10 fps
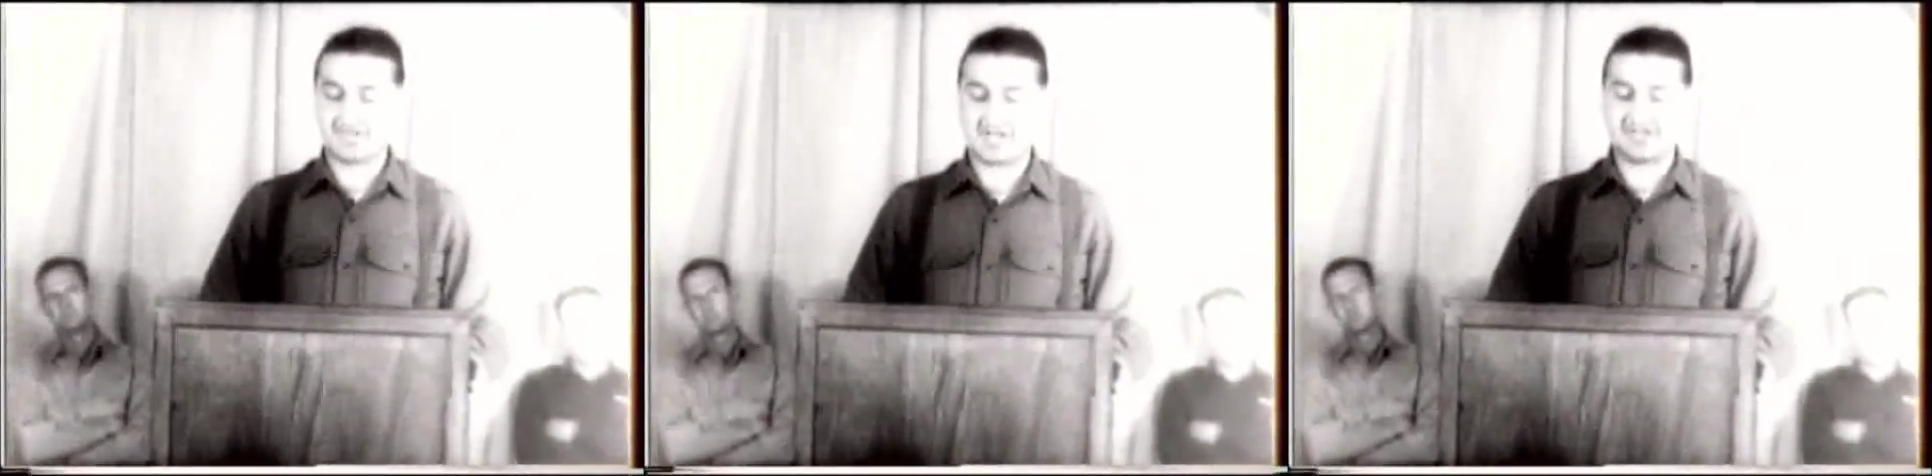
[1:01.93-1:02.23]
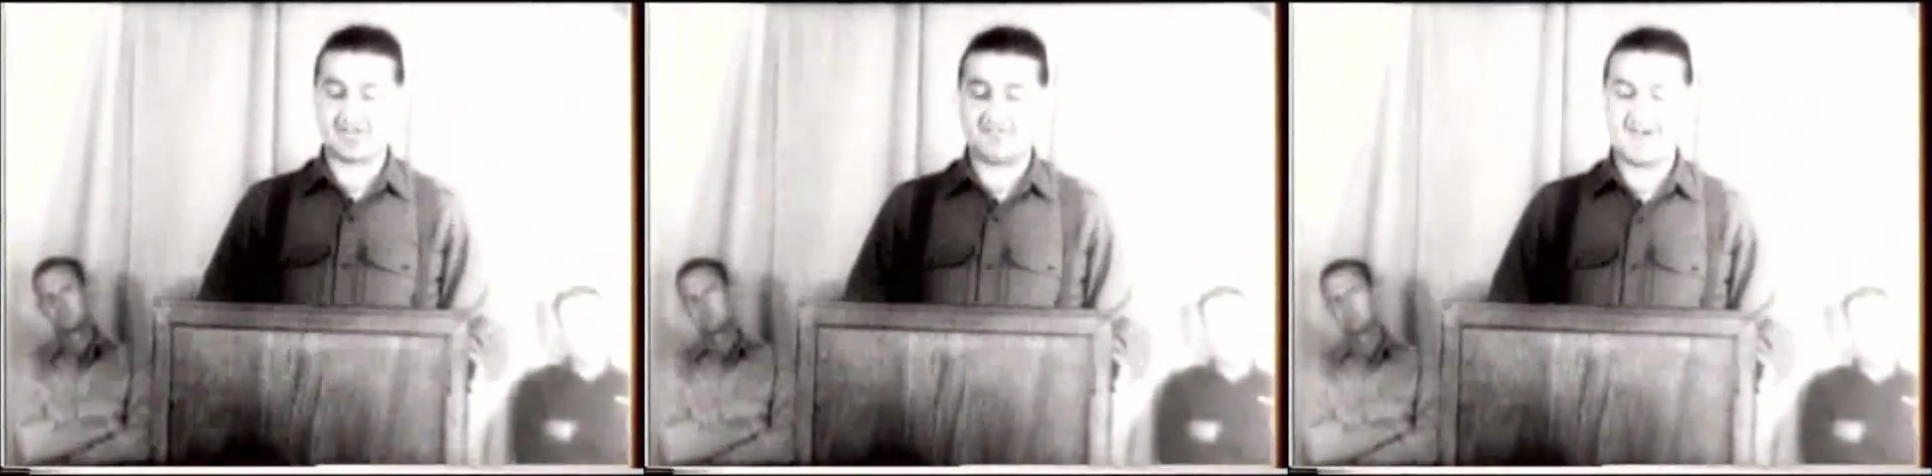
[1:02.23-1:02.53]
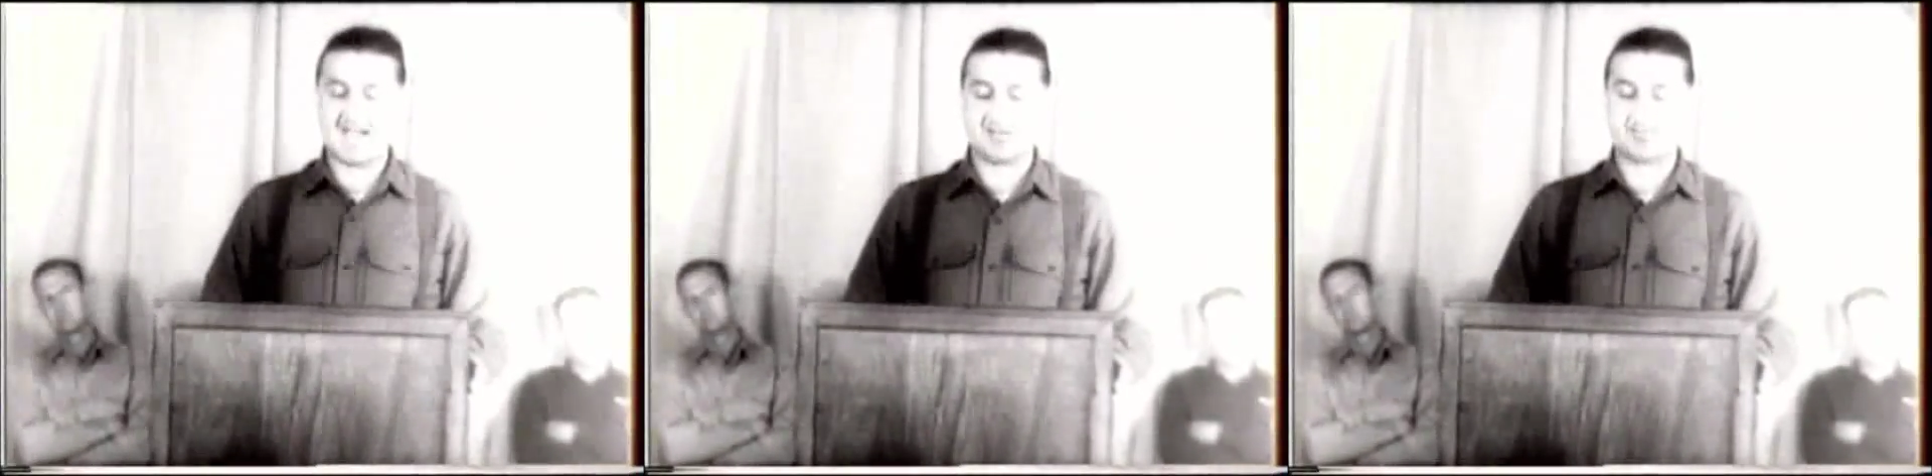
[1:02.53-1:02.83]
is a
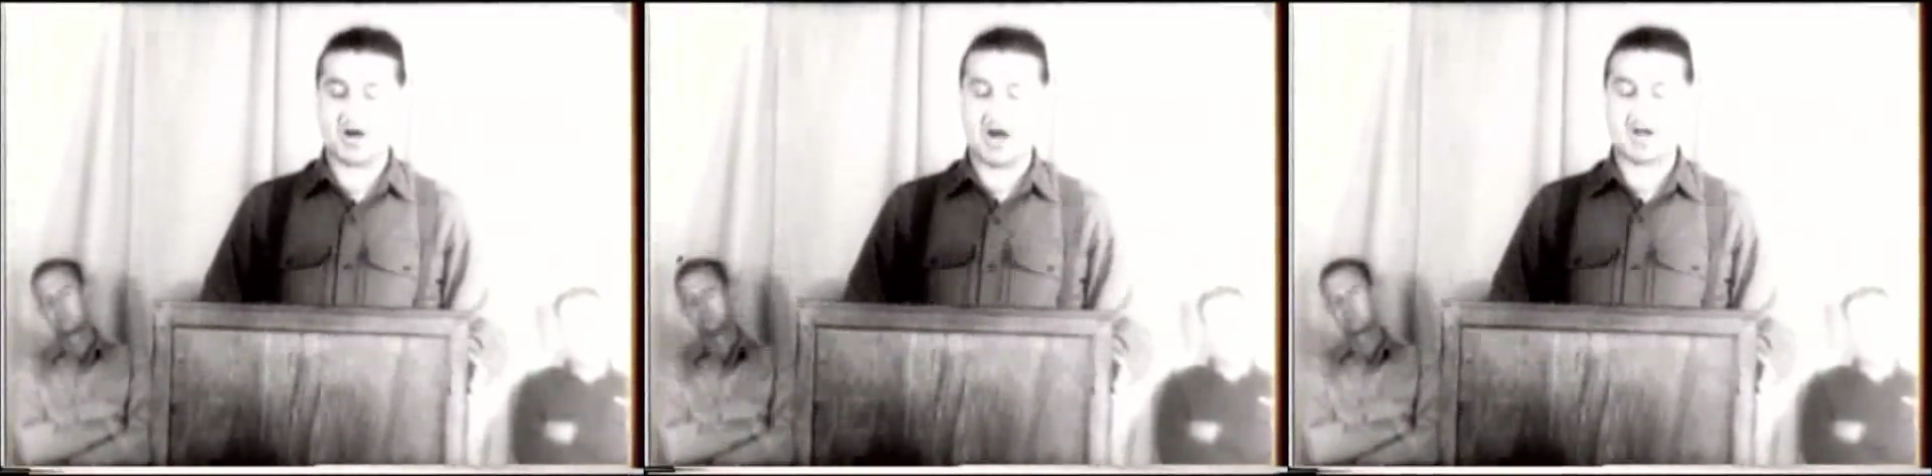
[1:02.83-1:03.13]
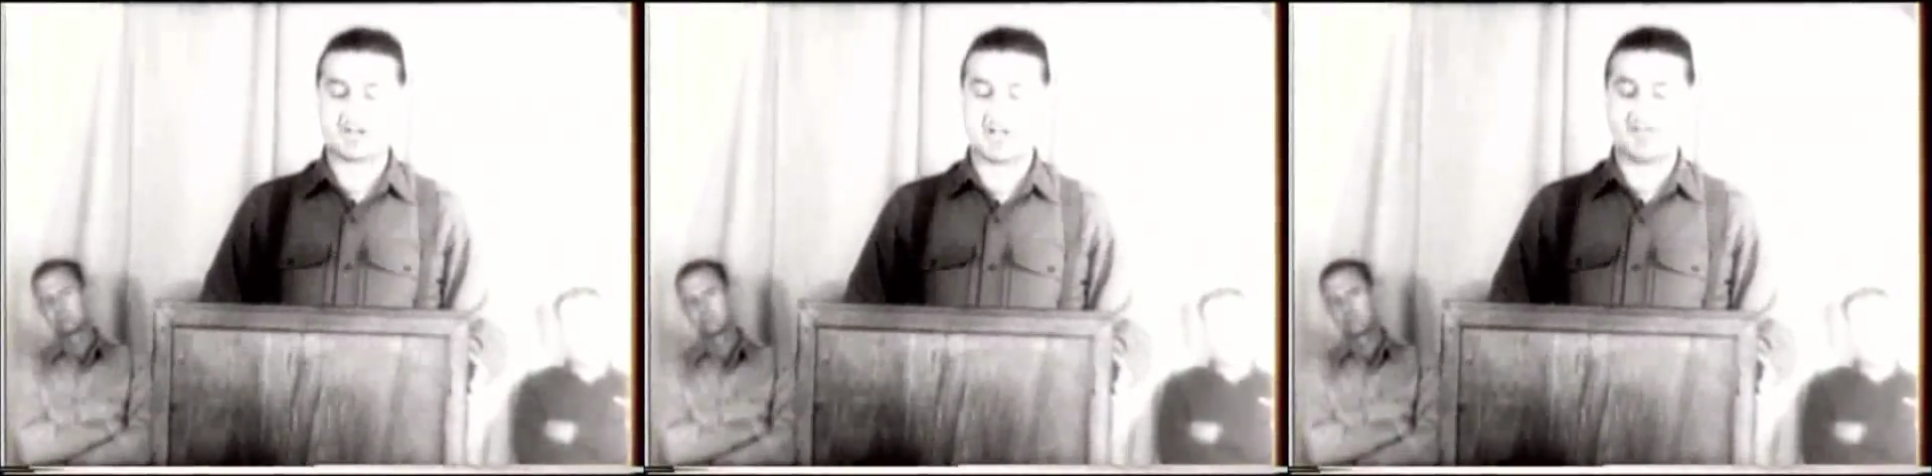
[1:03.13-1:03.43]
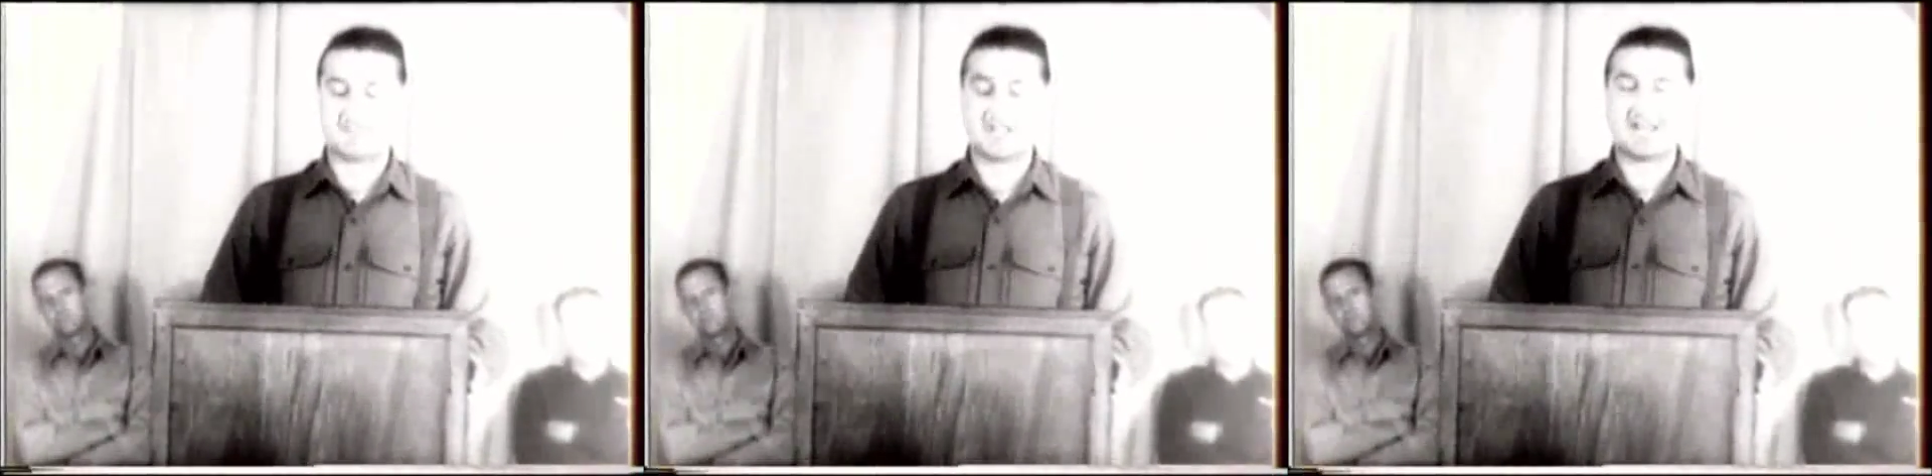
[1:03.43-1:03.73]
vital part
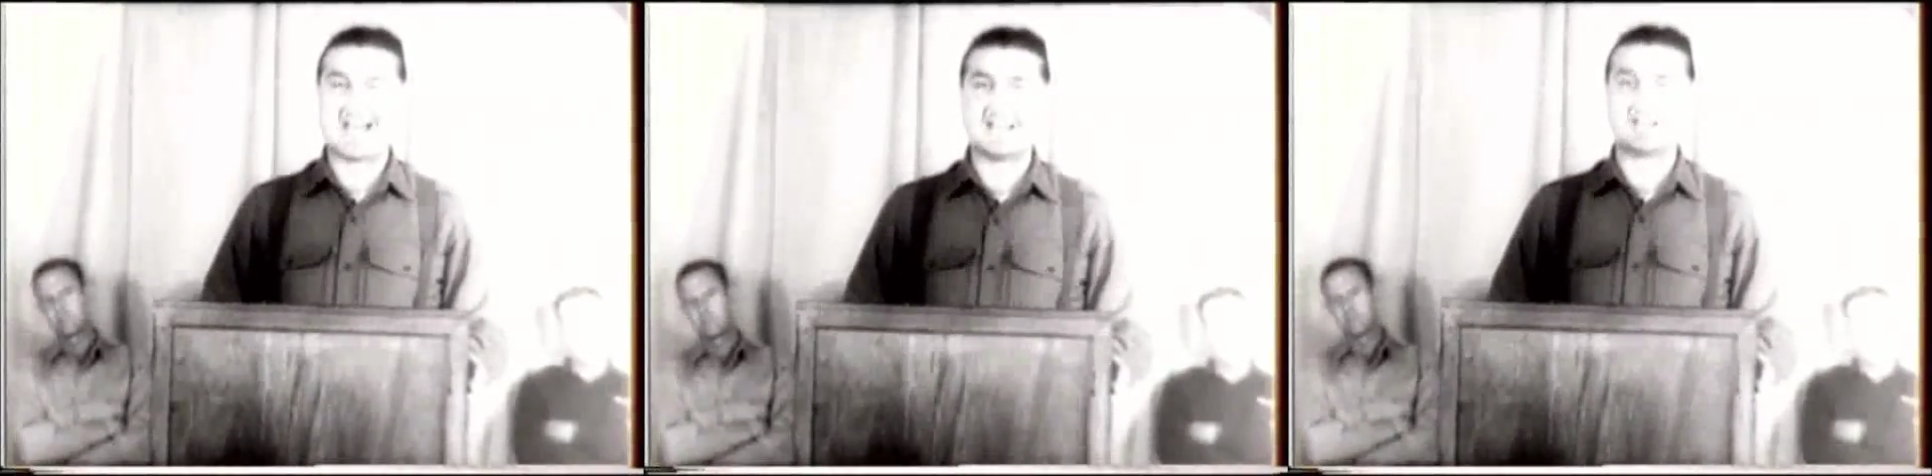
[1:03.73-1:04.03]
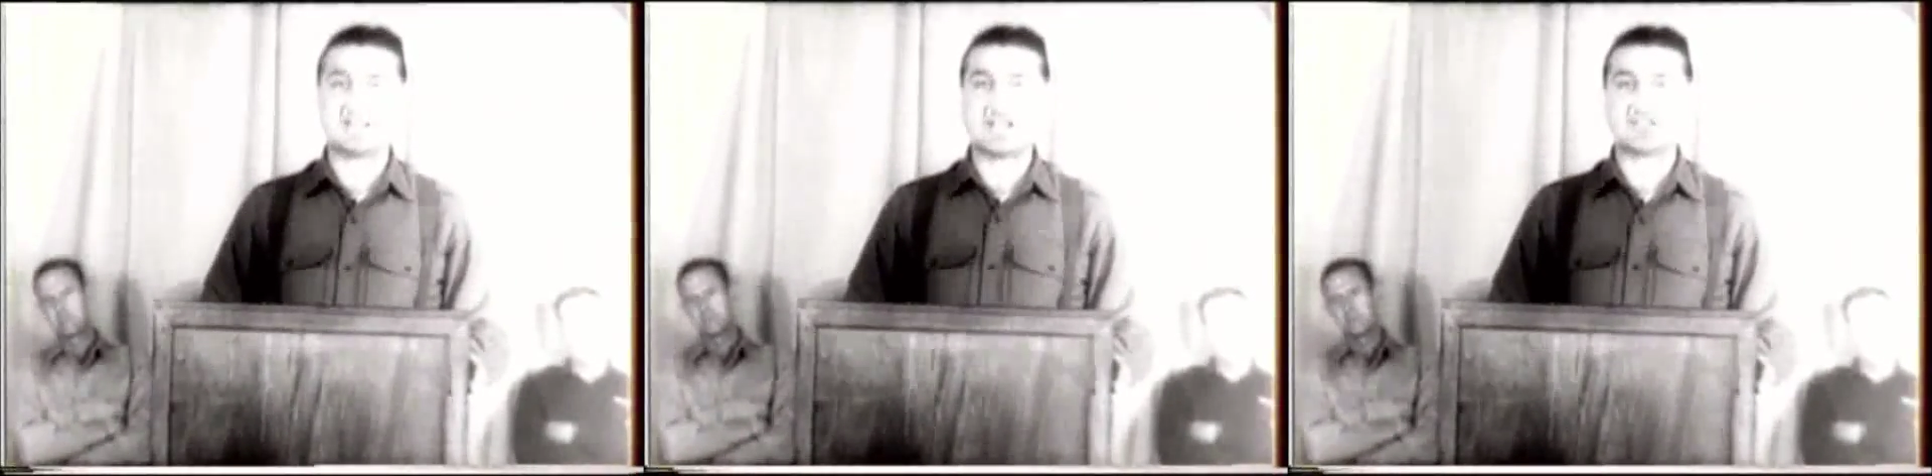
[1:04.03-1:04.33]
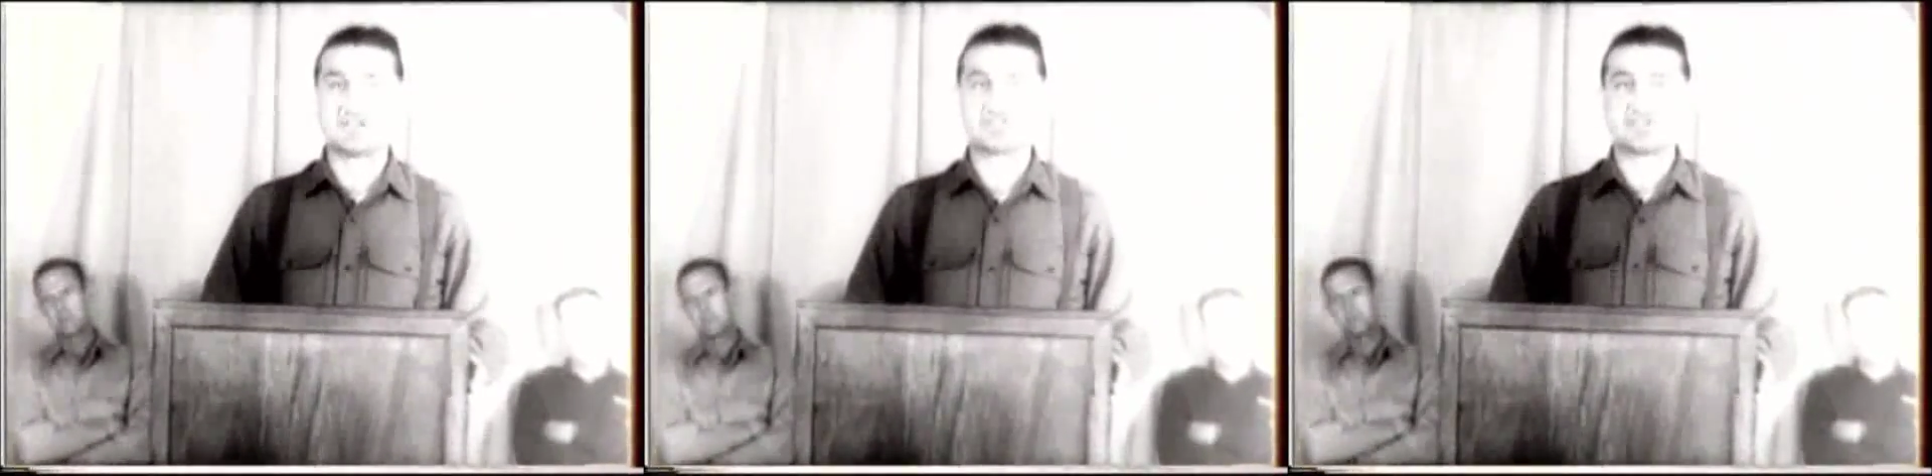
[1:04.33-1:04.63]
of the United
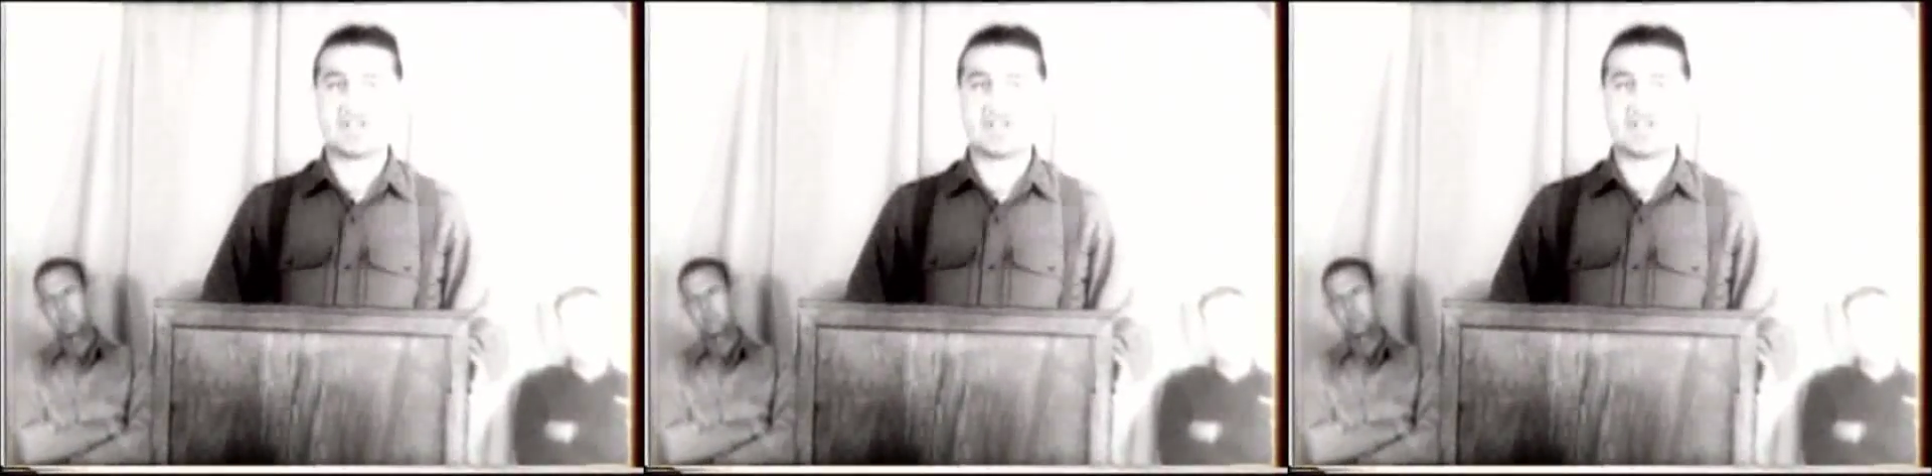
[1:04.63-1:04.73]
Nations